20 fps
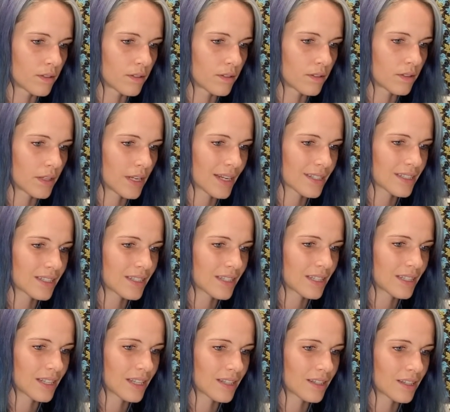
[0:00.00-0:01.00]
the next thing
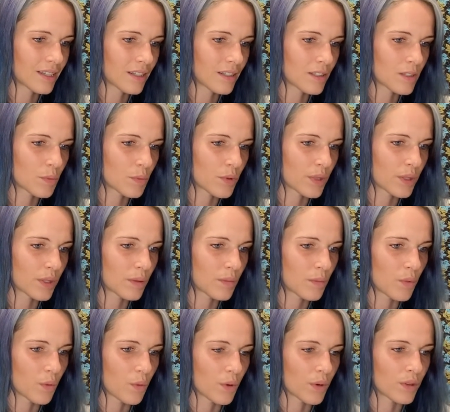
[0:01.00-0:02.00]
that I think is pretty
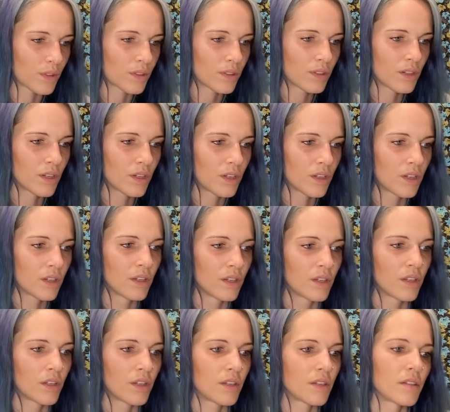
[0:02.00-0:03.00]
important
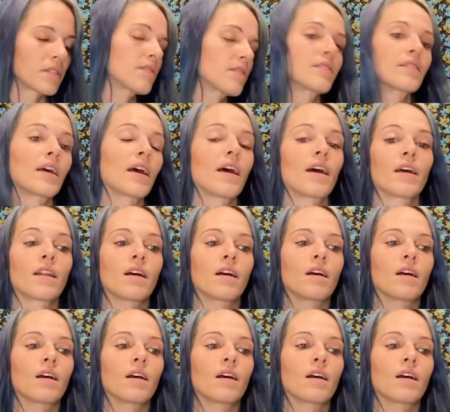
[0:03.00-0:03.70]
is that